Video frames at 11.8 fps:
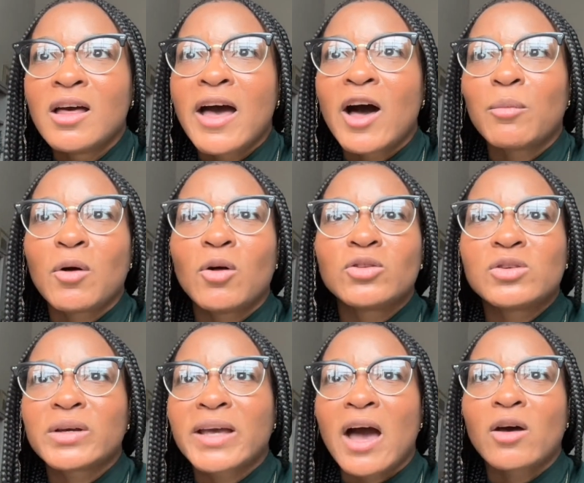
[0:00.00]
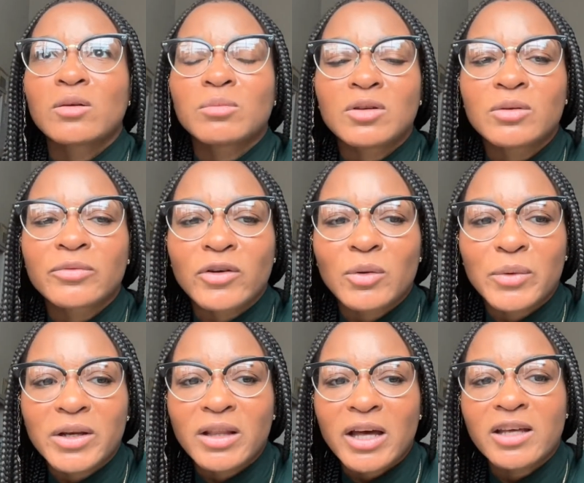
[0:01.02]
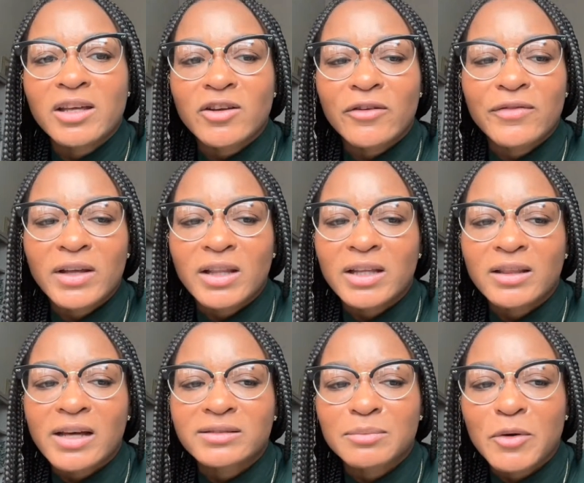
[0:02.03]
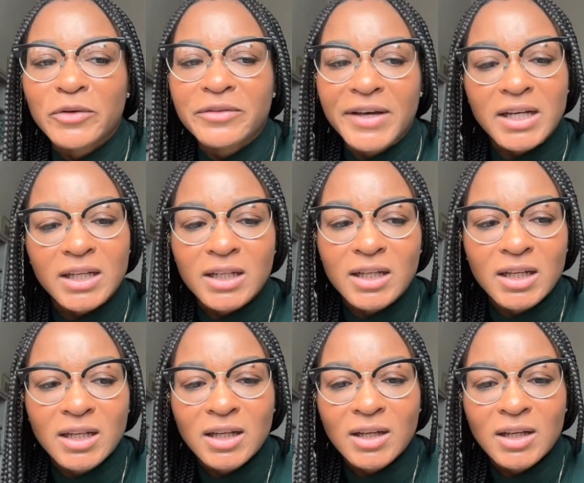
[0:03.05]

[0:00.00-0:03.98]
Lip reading: help hold you accountable for when like you're feeling less motivated?